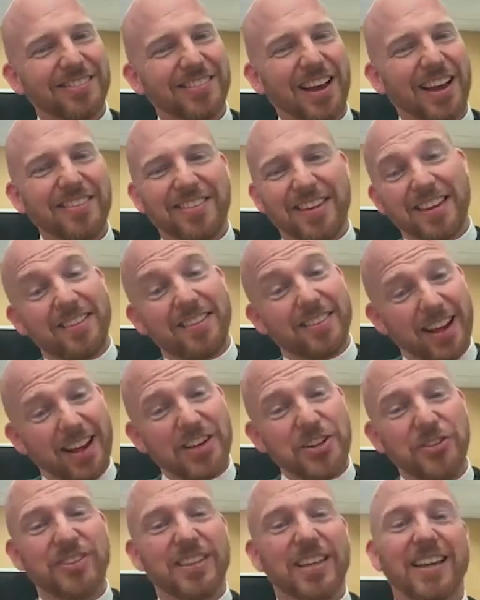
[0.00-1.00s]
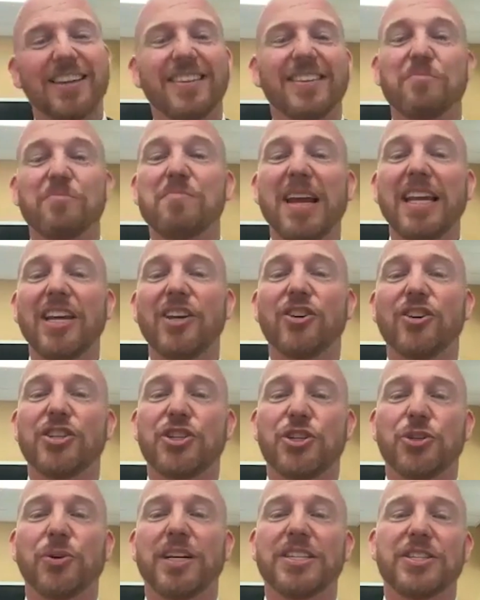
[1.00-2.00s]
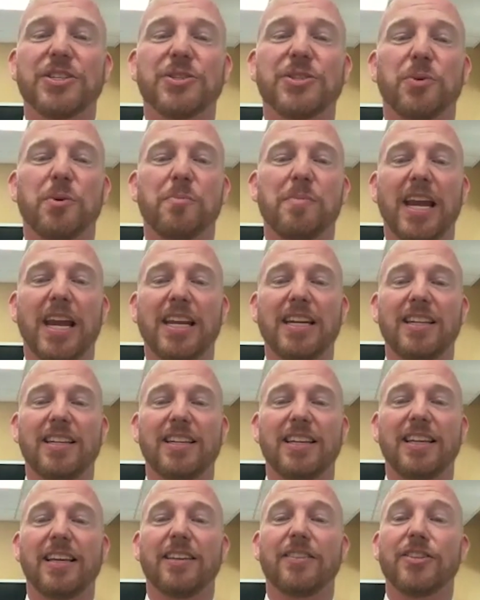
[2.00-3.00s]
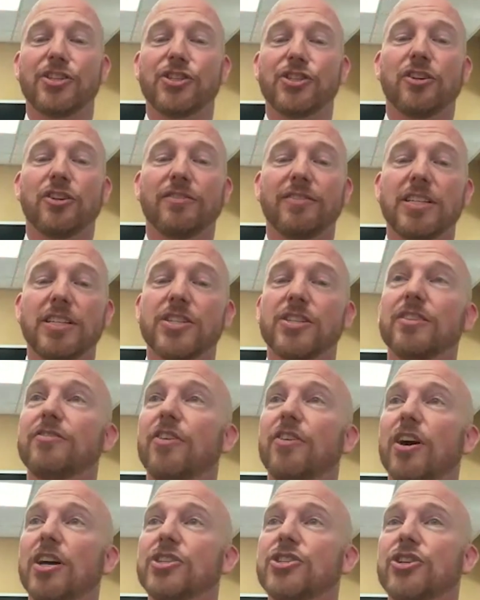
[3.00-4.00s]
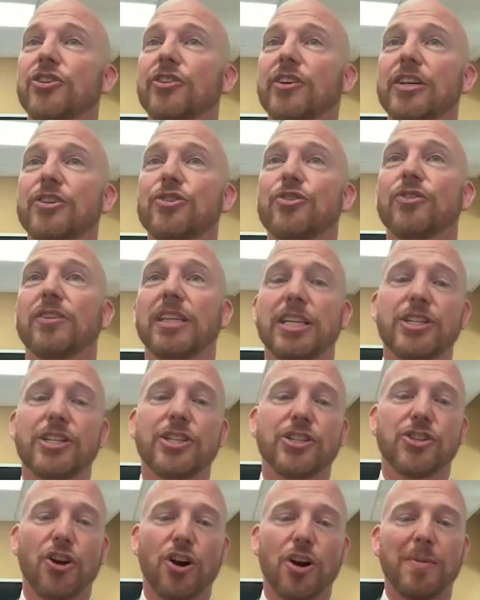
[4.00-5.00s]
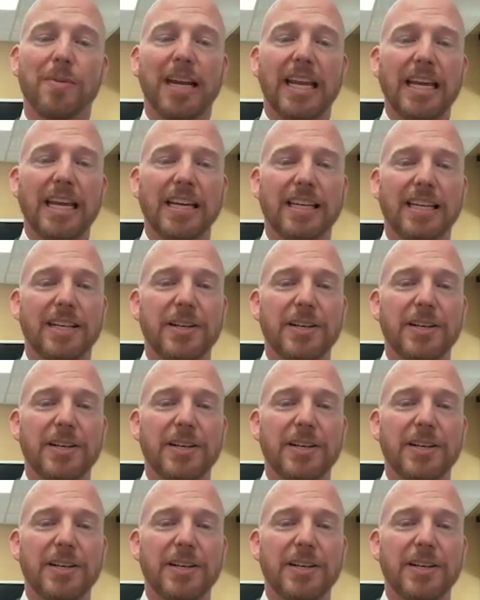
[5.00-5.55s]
I do think that many good choices were made in the service to foster interreligious harmony.